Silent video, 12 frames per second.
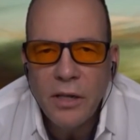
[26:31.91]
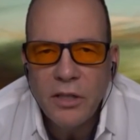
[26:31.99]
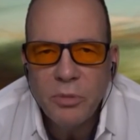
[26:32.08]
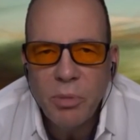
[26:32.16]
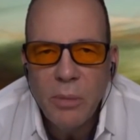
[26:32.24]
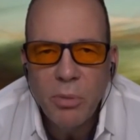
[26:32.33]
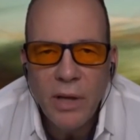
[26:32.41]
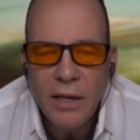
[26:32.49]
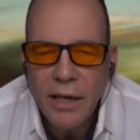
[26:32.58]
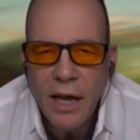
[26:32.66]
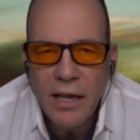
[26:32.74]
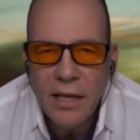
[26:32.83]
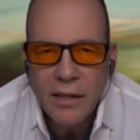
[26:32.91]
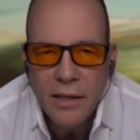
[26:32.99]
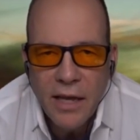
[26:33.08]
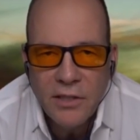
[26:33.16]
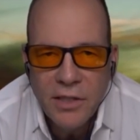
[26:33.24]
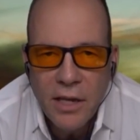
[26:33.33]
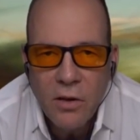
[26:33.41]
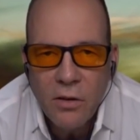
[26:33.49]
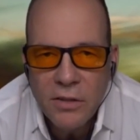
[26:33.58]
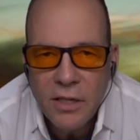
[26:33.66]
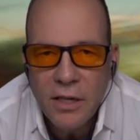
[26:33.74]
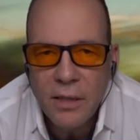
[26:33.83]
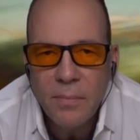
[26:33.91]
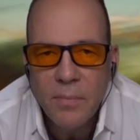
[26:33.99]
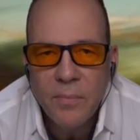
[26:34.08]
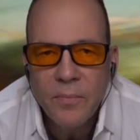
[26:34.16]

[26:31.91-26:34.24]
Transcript: His people? That I get asked that all the time.